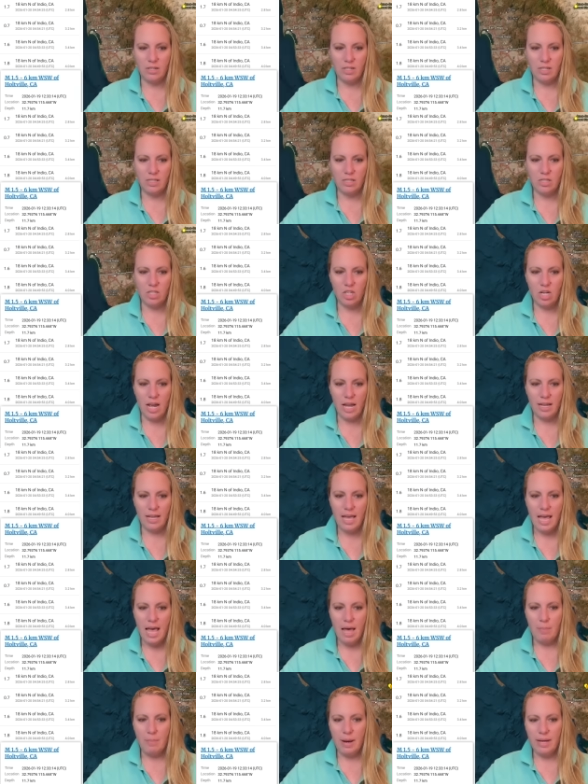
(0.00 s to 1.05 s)
just check,
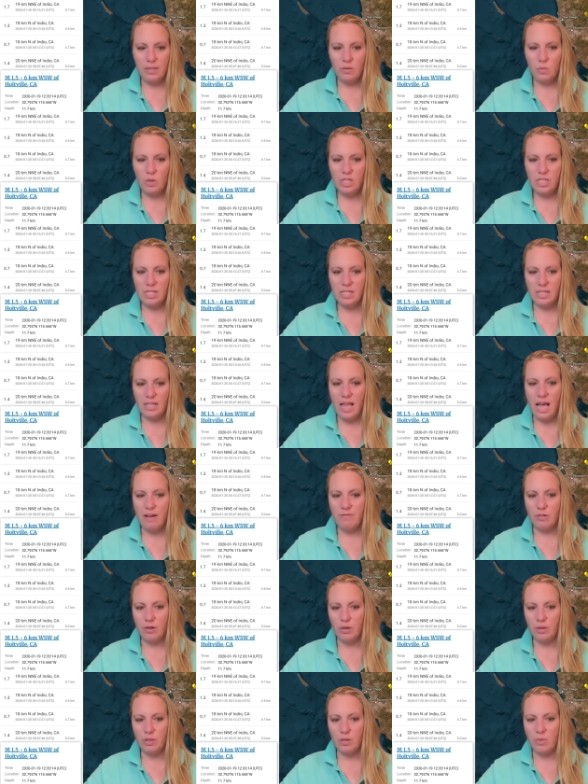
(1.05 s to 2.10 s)
but we still have
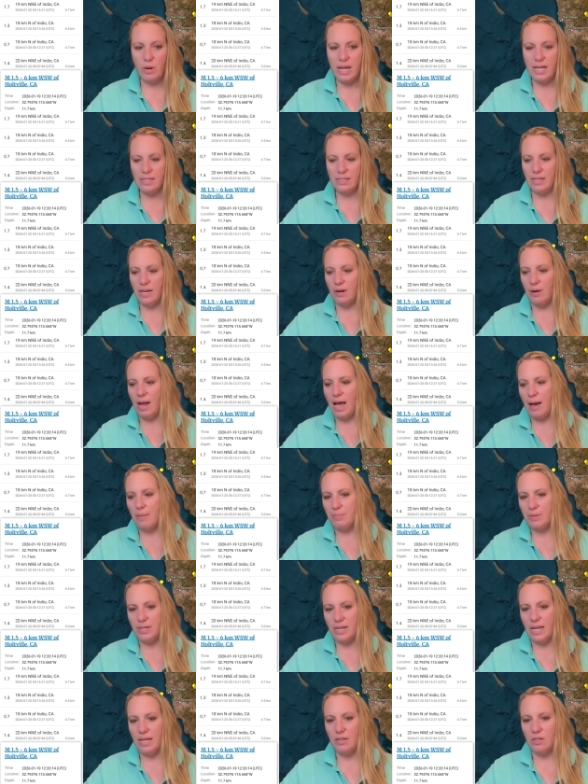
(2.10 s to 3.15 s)
earthquakes that are
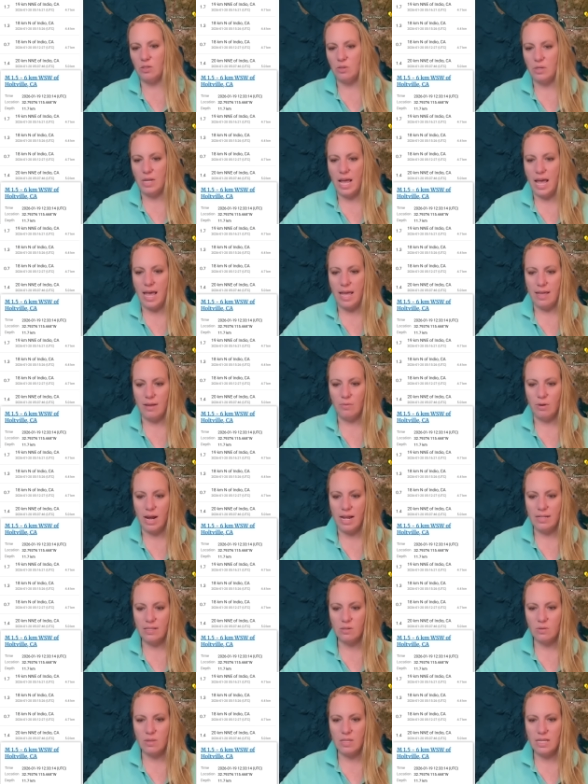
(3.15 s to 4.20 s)
happening today,
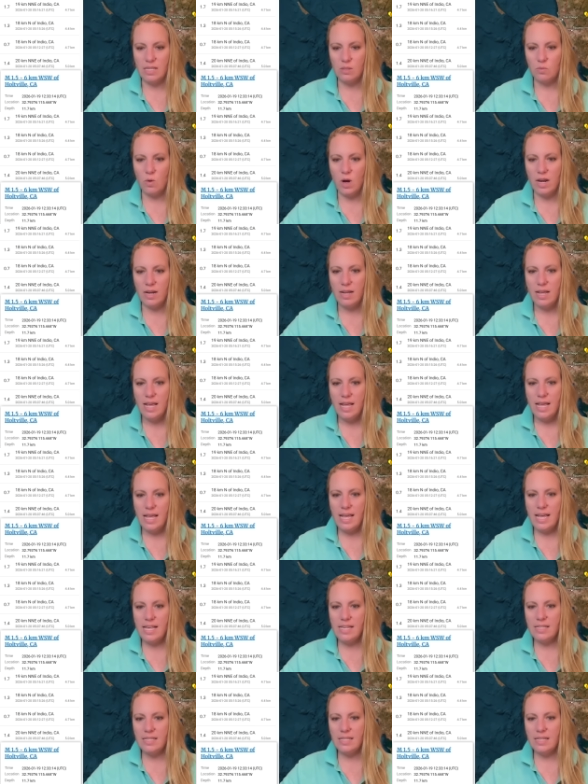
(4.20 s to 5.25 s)
right? So this one
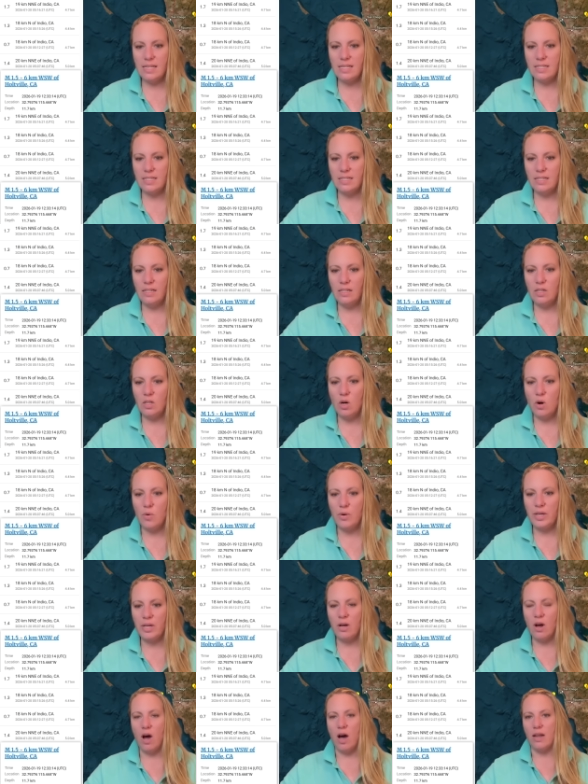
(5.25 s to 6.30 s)
is still
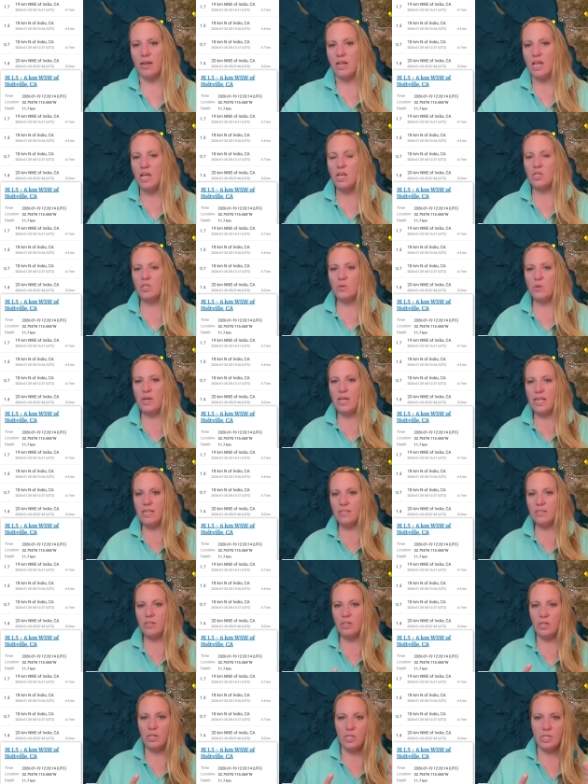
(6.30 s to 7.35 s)
going on. So
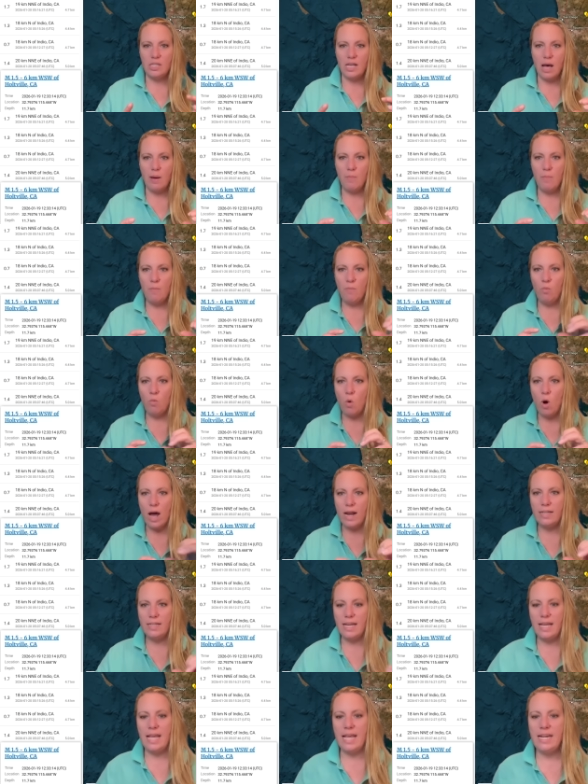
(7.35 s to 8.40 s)
is there
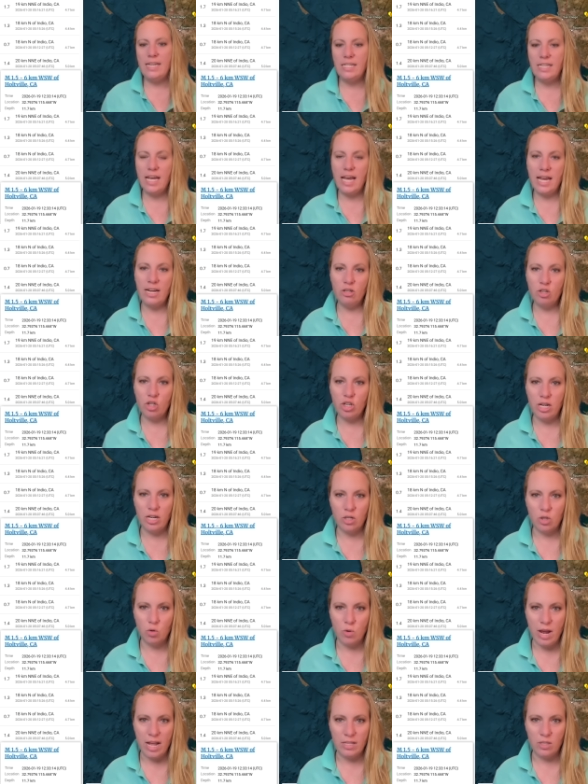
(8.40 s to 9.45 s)
somewhat a tension
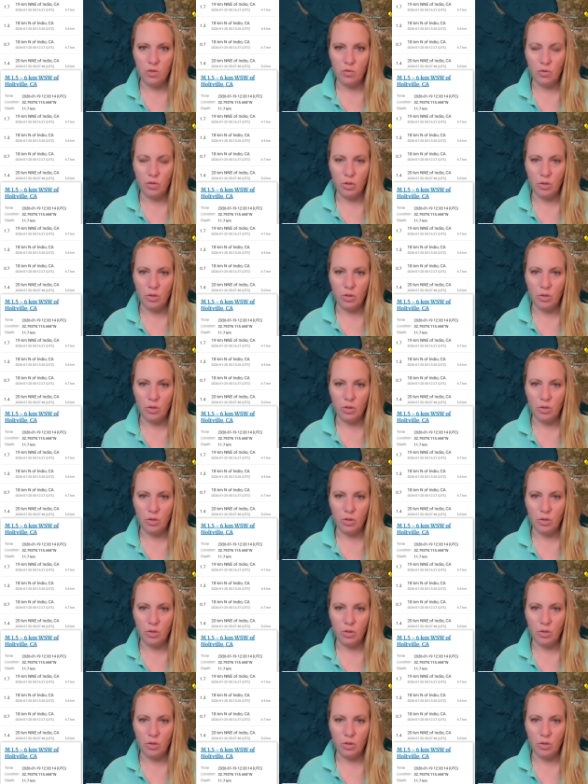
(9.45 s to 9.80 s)
transfer